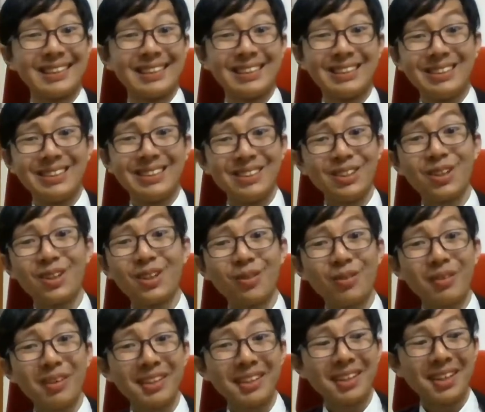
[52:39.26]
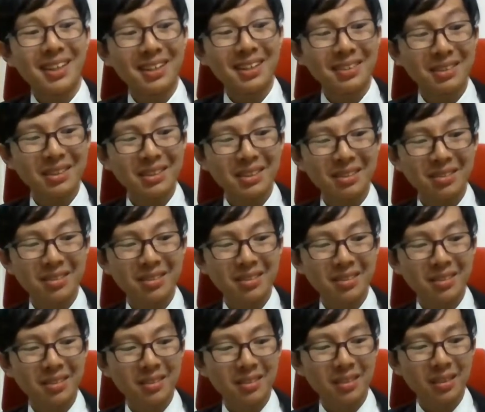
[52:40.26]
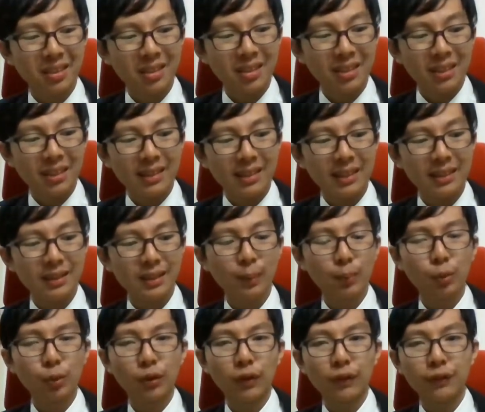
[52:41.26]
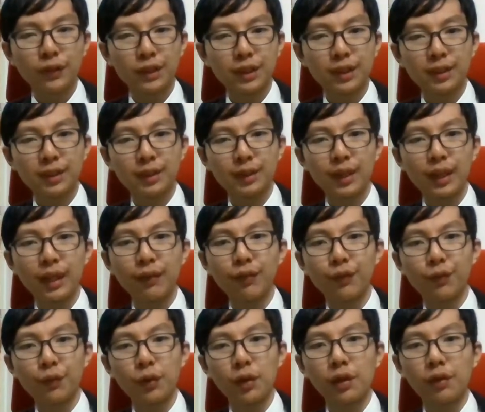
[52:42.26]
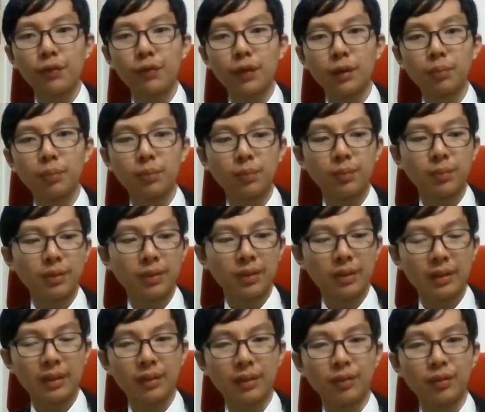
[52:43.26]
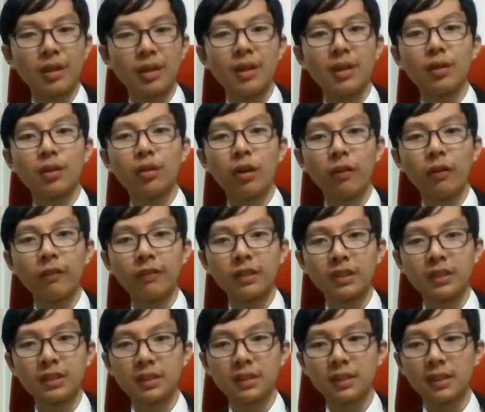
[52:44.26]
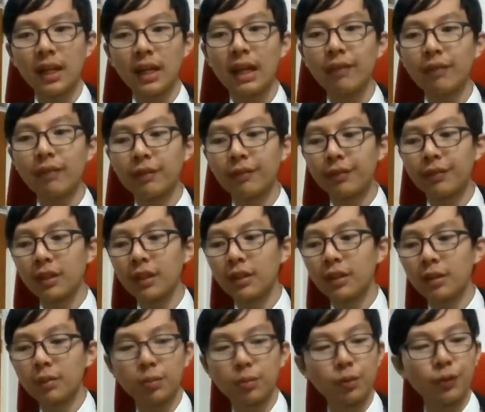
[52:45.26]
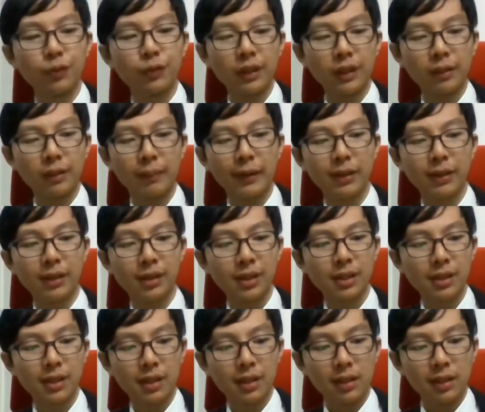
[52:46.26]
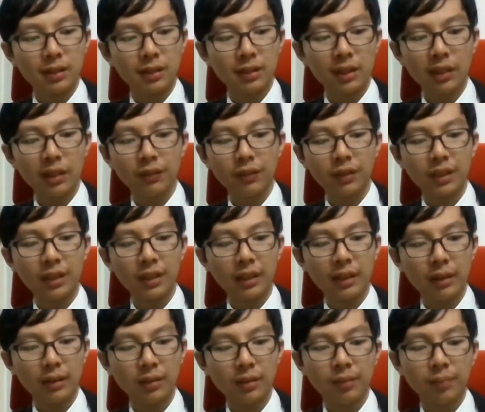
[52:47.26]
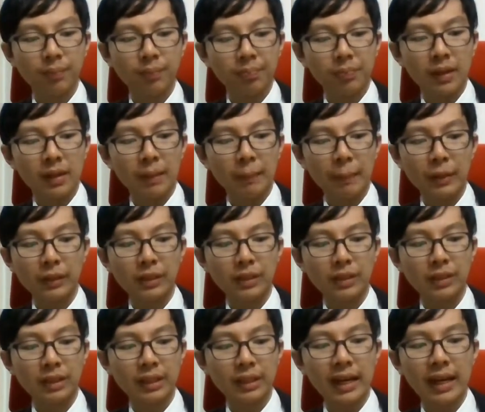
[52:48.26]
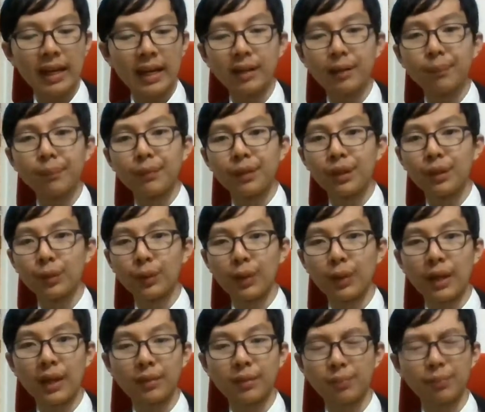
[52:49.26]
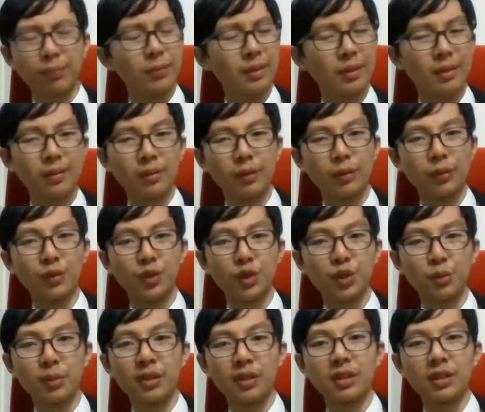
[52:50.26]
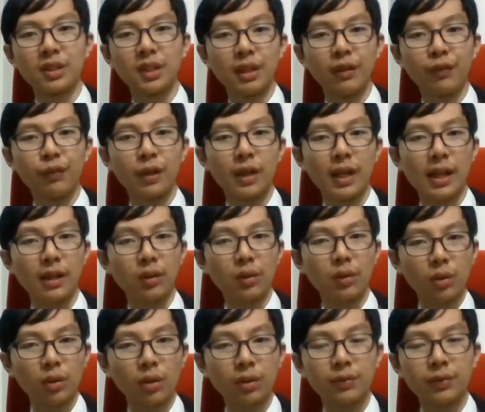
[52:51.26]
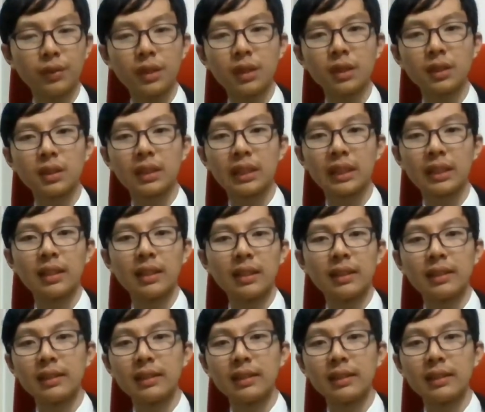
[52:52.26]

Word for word: Sure, why not? Next up, 12 Years a Slave, a very fun. Uh, 12 Years a Slave, a very good movie about slavery and about this guy who got who's been a slave for like 12 years and